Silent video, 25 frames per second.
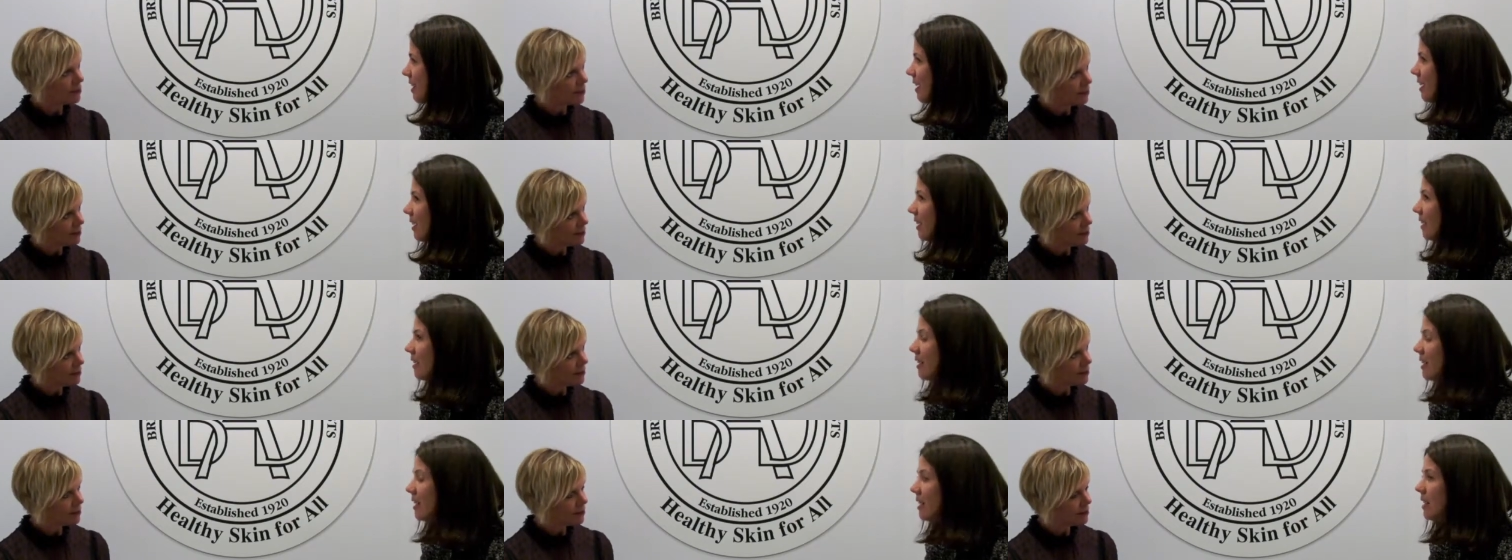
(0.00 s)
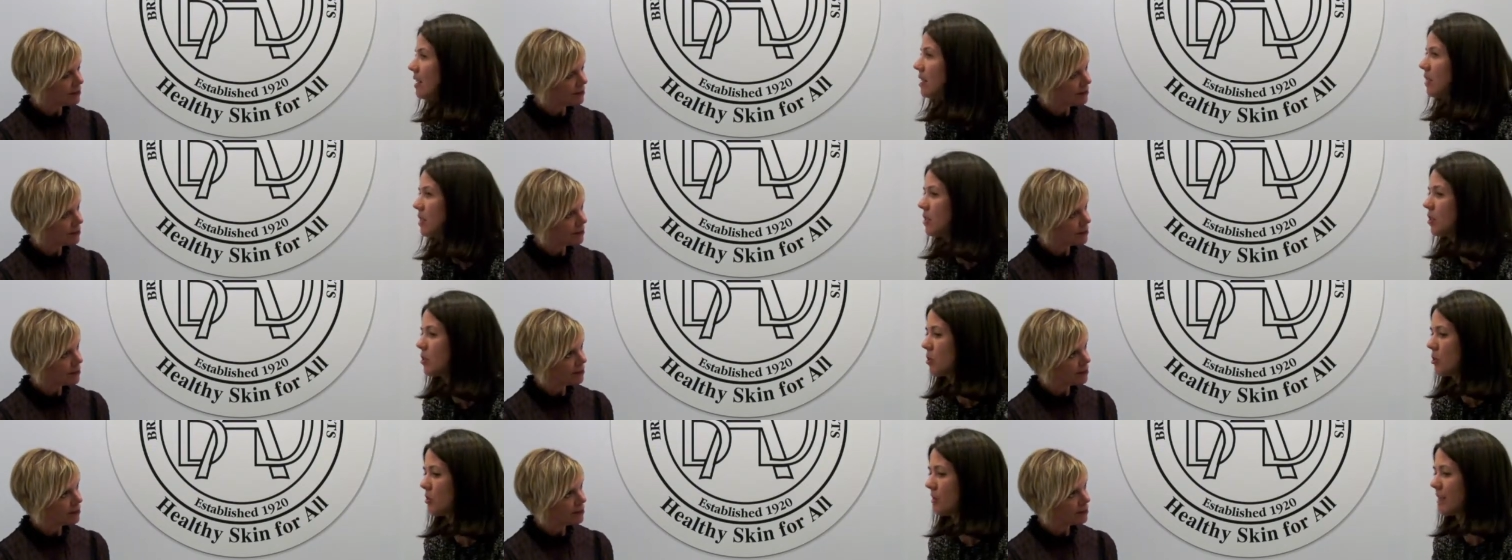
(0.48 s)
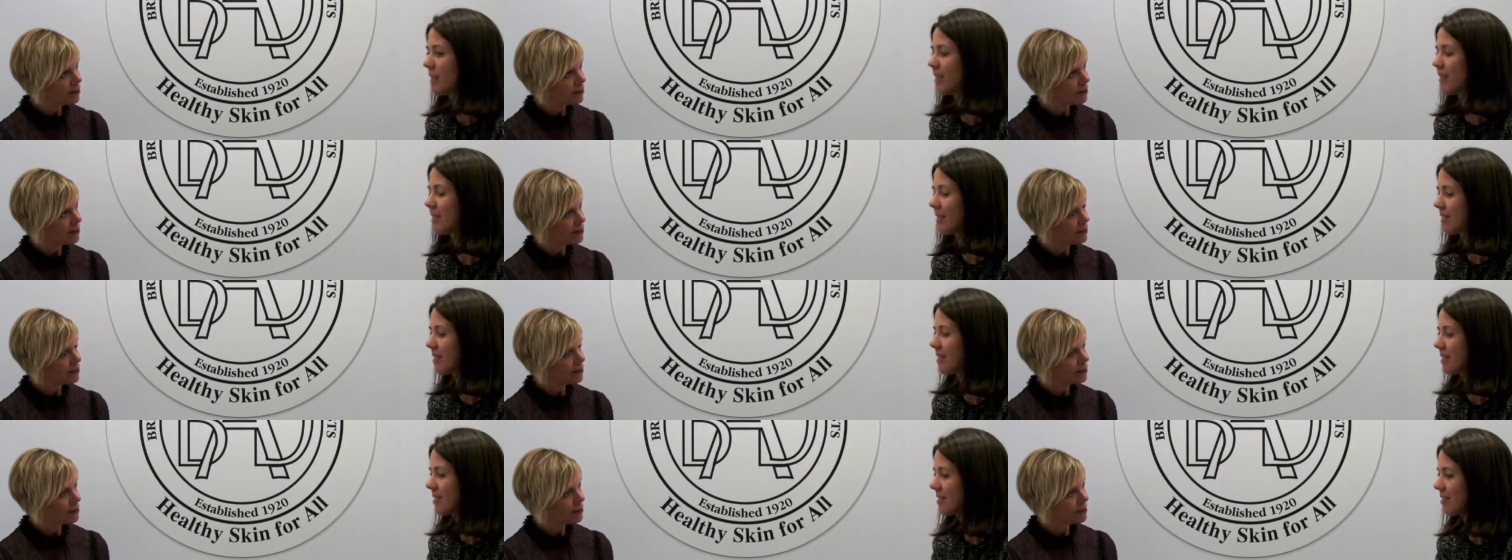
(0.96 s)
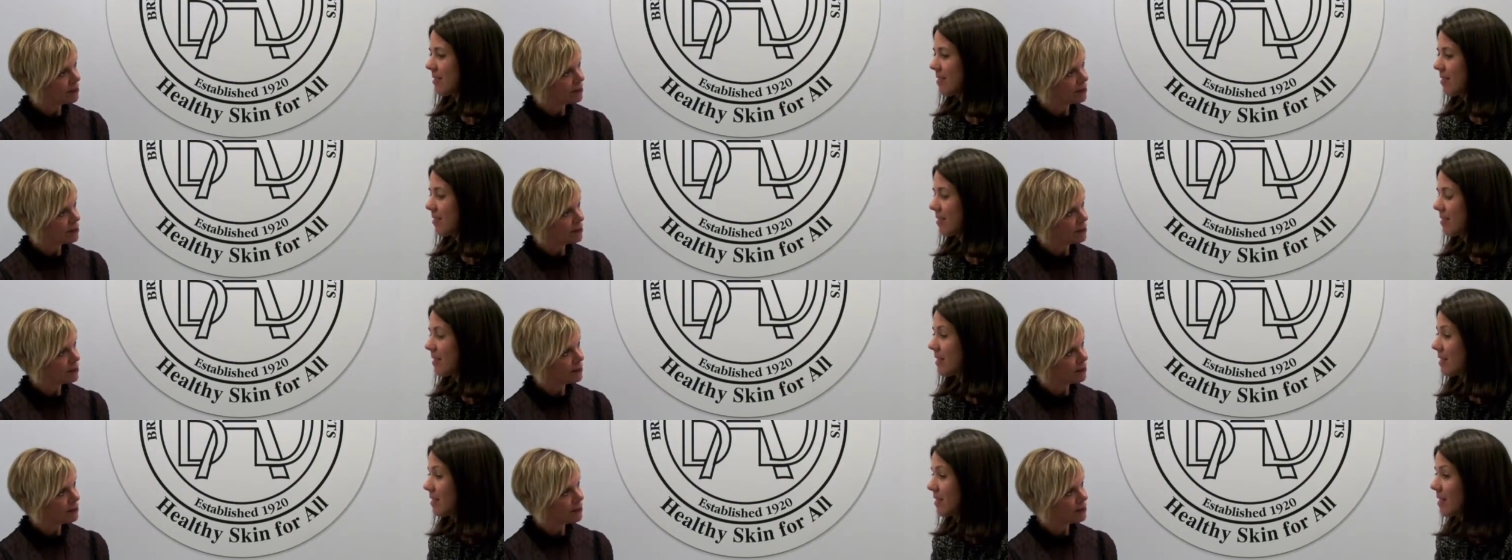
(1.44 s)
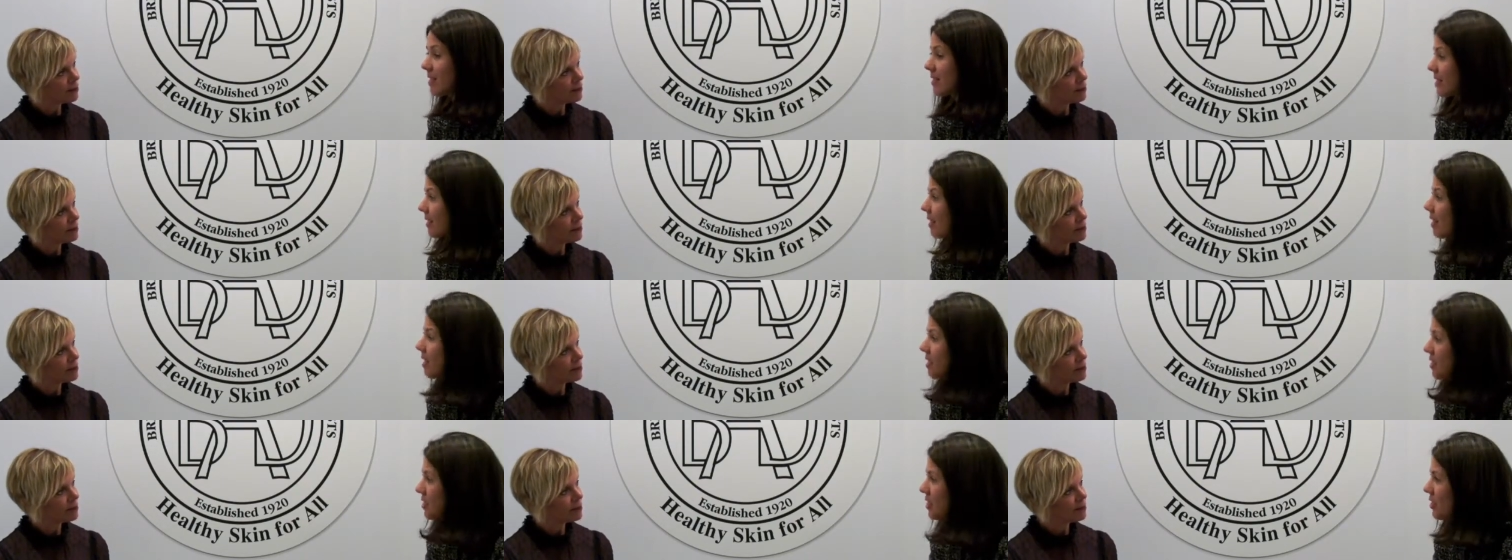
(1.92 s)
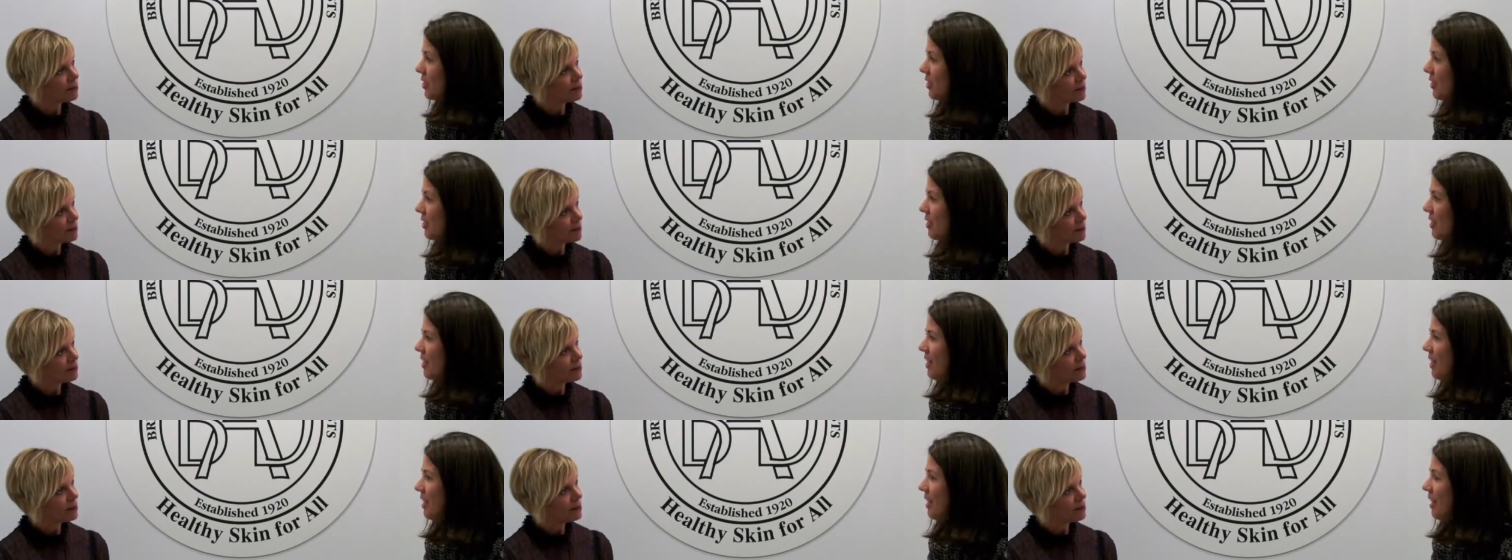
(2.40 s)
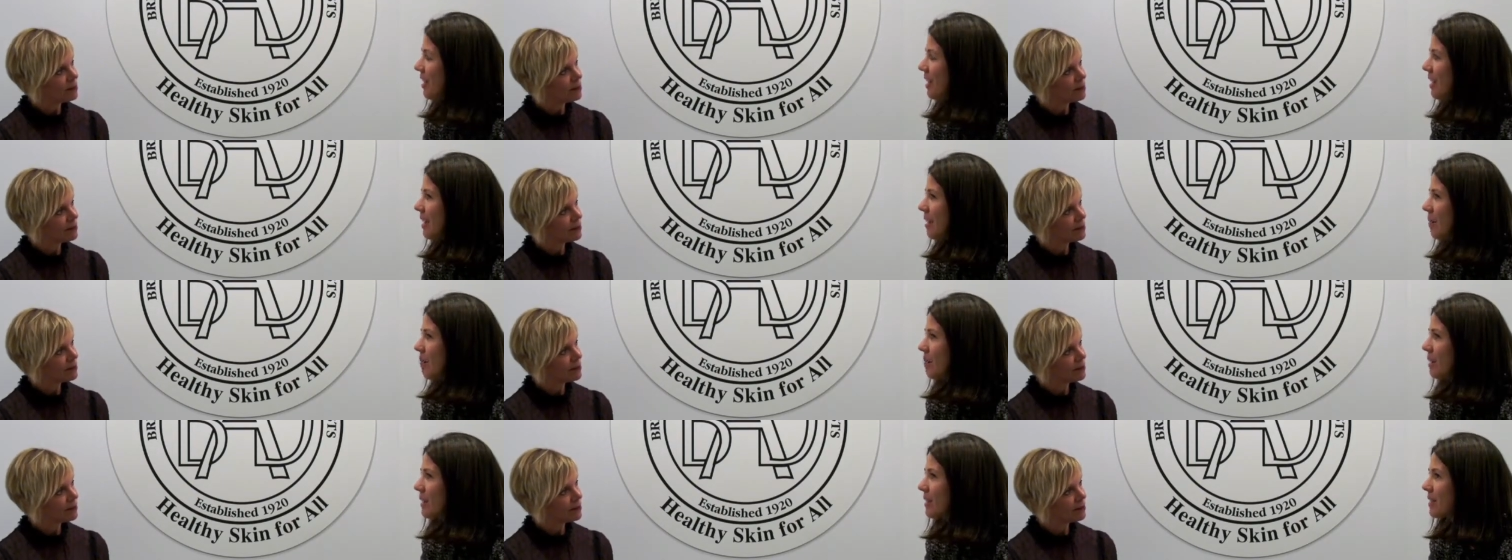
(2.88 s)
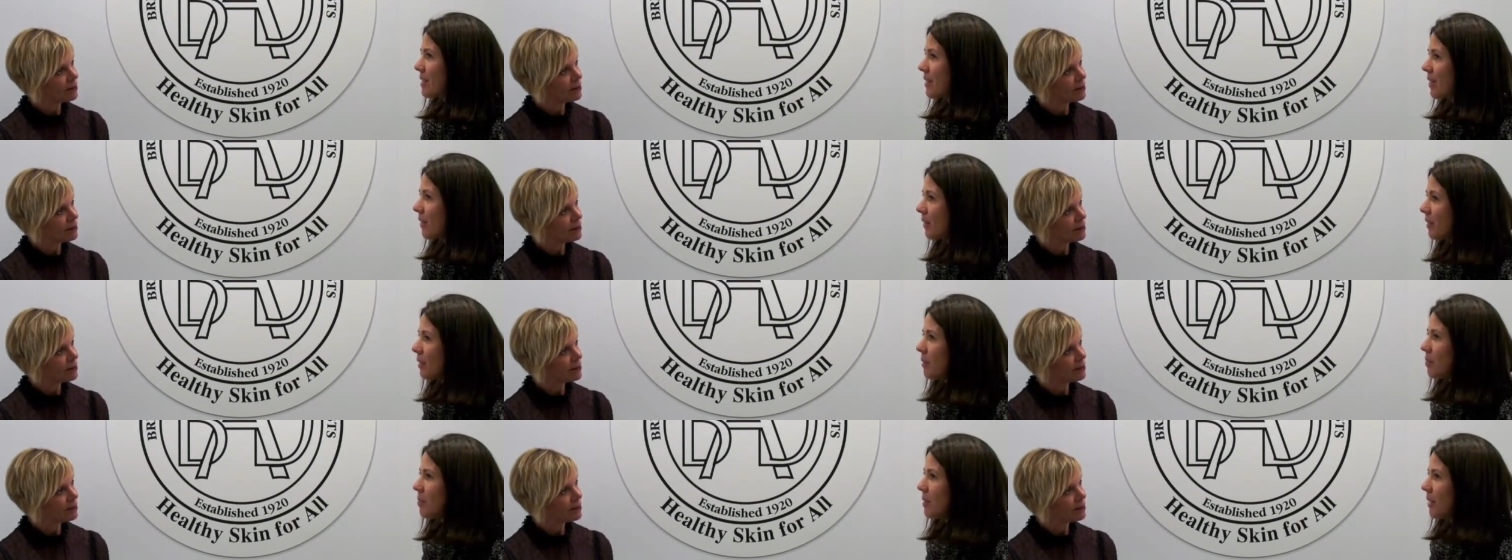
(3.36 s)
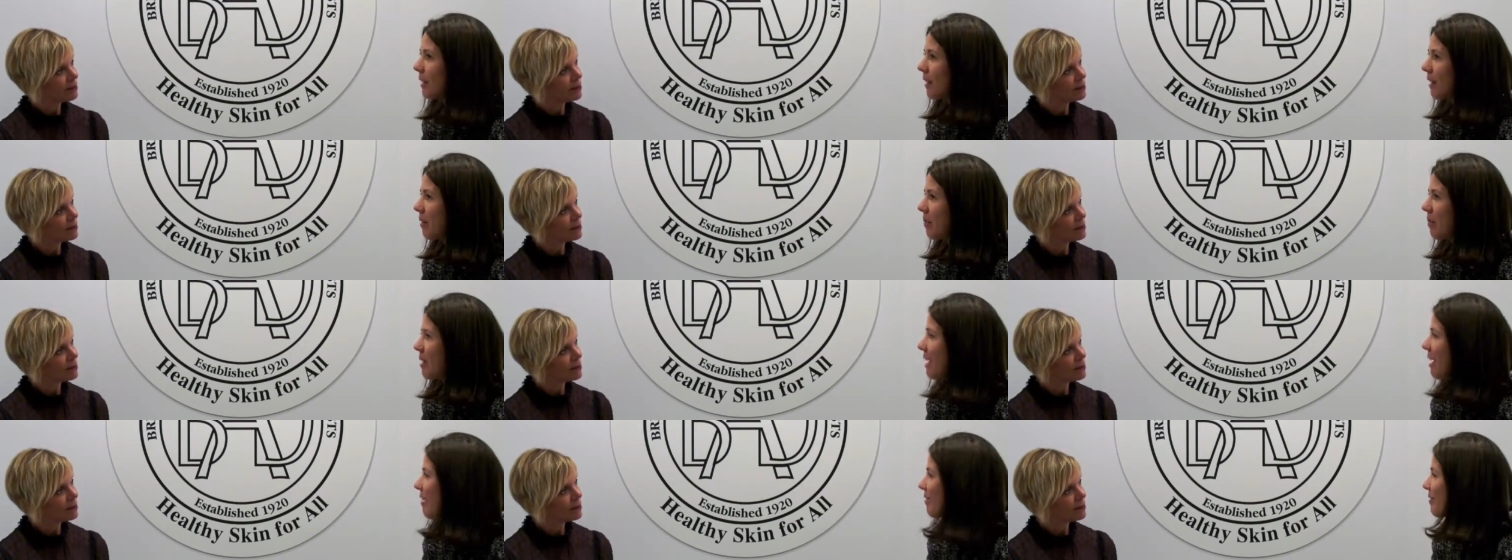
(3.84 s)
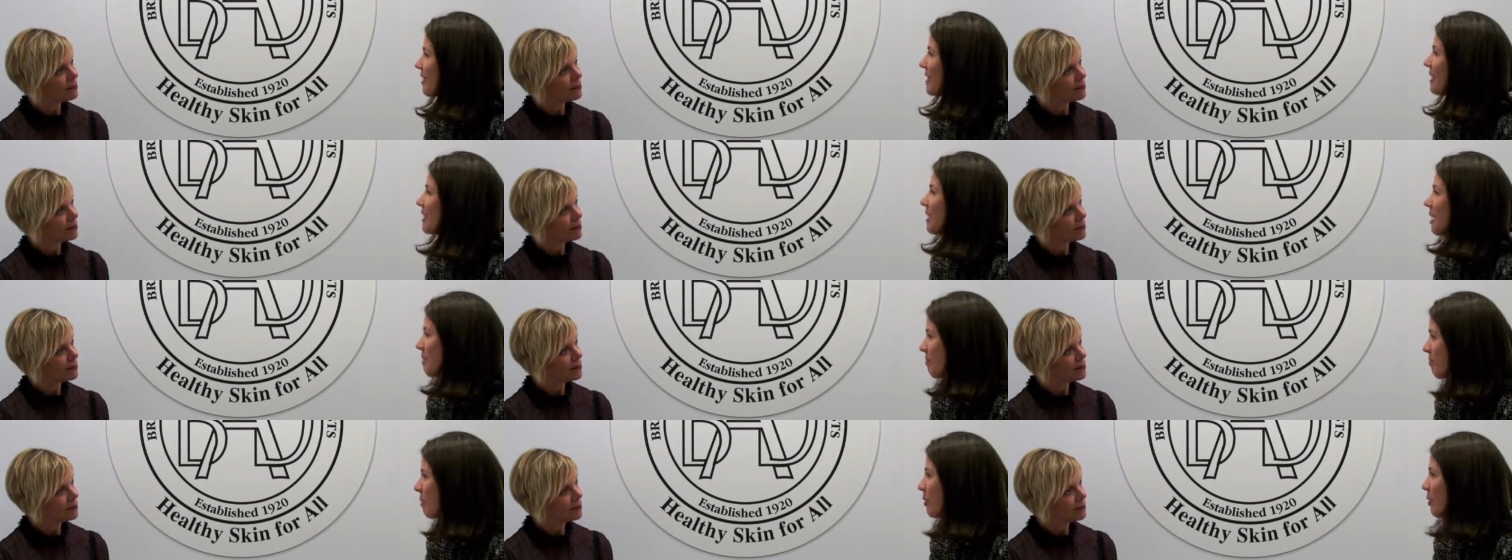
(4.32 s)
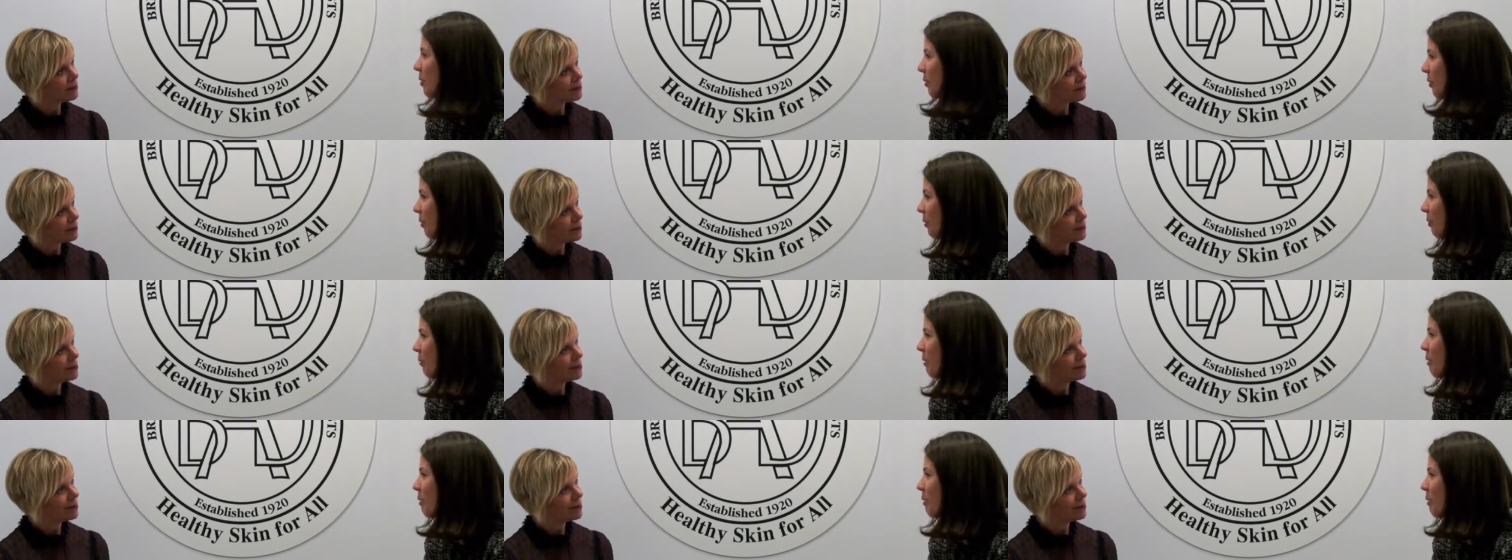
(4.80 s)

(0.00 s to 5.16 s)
Speaker 1: I think need to join this, this discussion because ultimately we have the same goal.